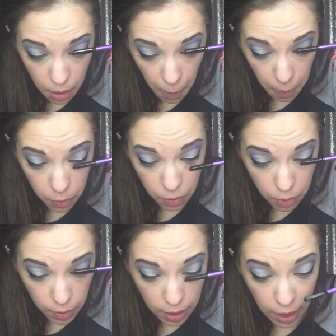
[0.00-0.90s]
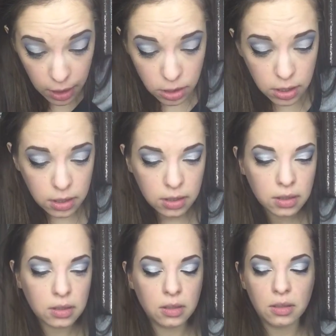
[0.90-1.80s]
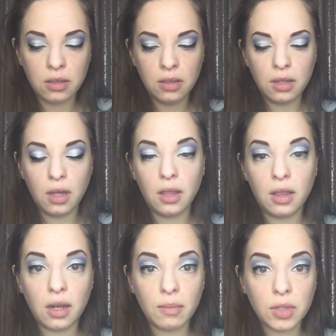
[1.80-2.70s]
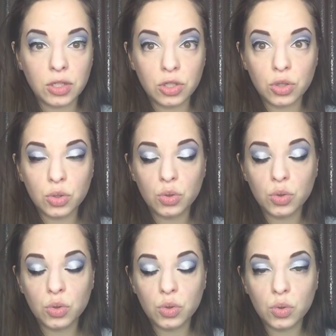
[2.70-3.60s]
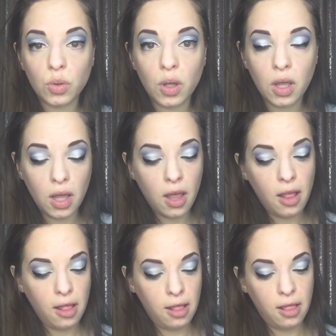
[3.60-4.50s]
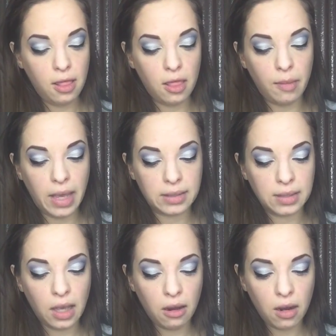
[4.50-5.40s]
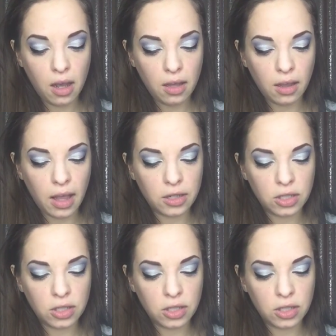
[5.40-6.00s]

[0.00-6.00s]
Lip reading: comb through my lashes. And then I'm going to do the mascara, the lash